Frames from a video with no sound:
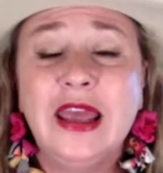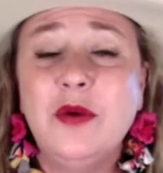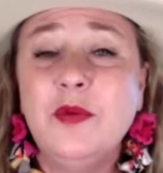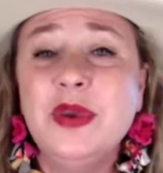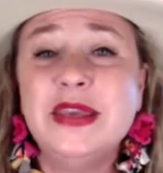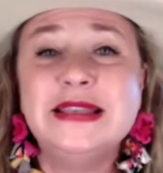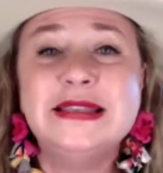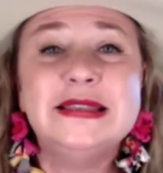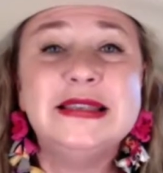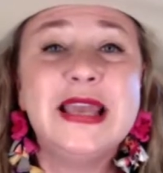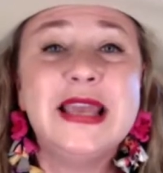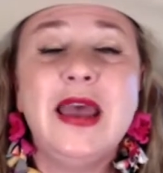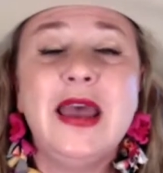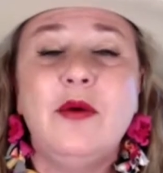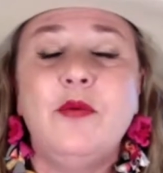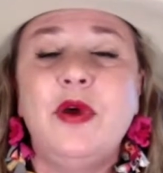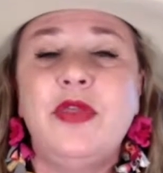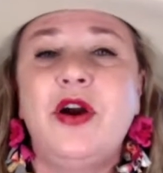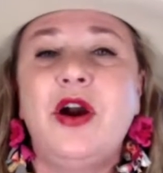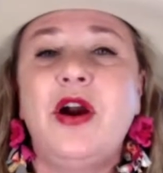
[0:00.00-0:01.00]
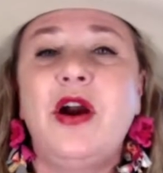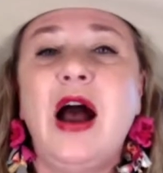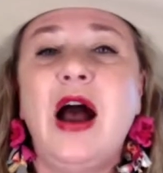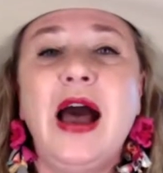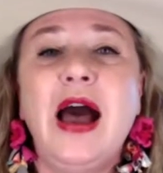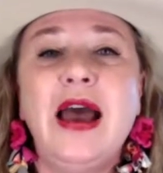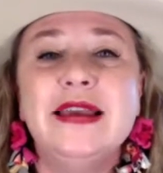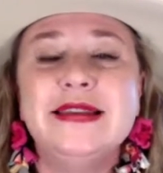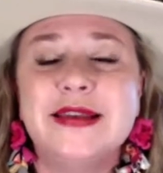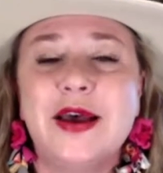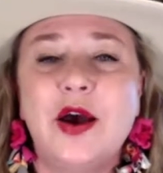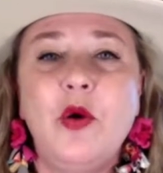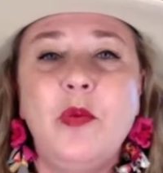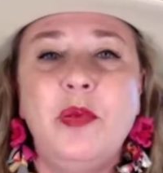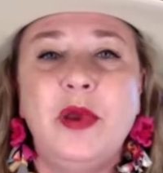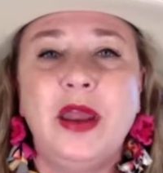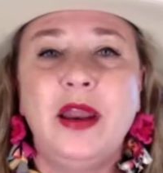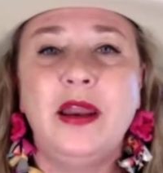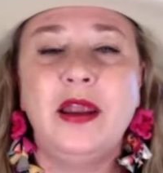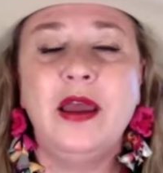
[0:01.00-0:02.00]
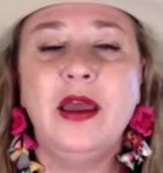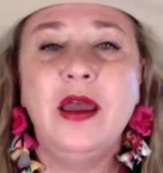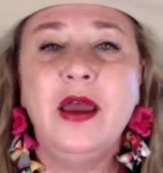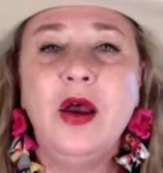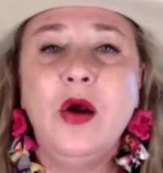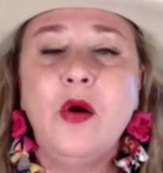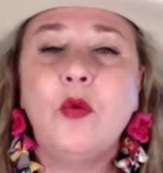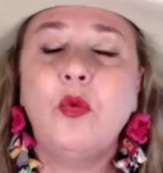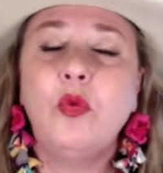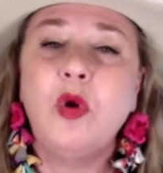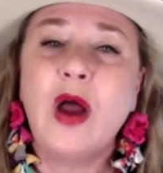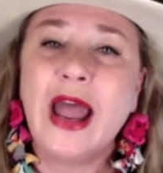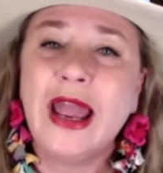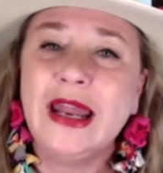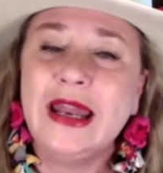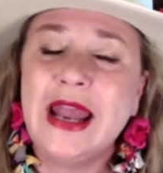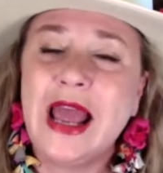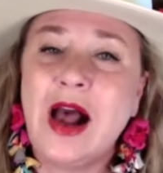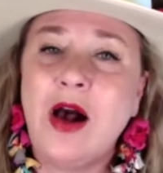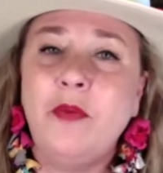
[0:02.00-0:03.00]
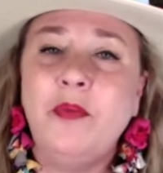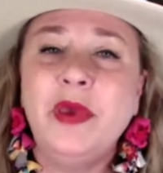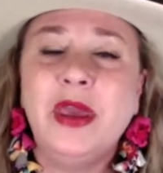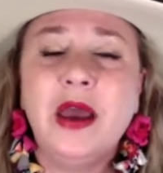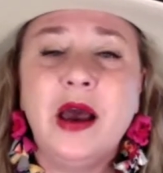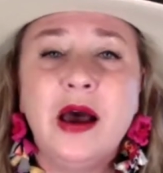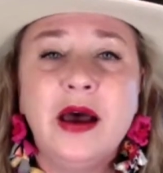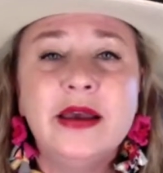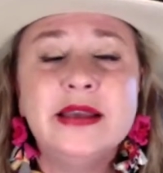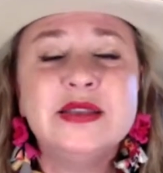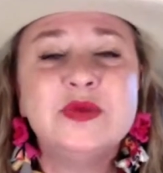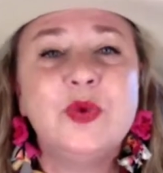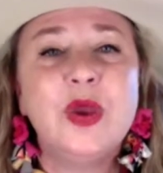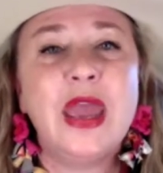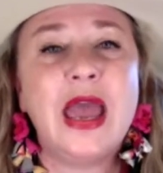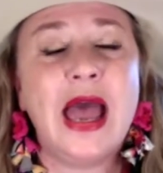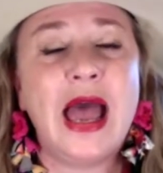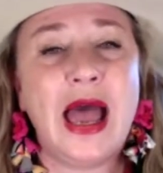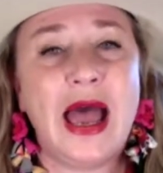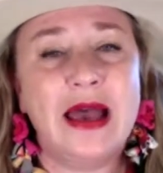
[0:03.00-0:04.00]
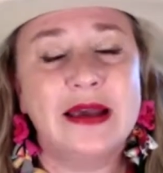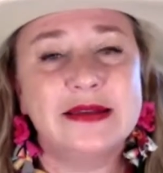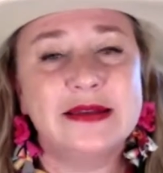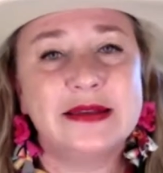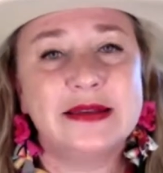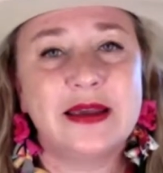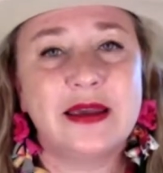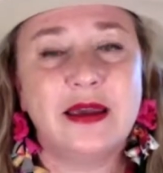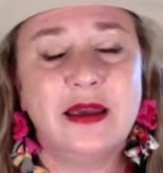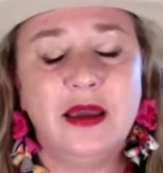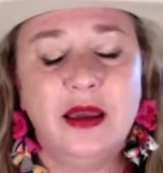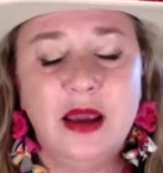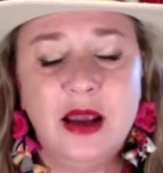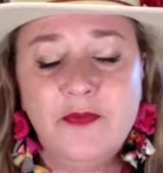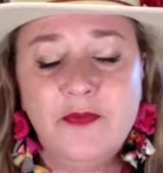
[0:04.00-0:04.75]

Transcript: Can we see it with our eyes open right now because we ask?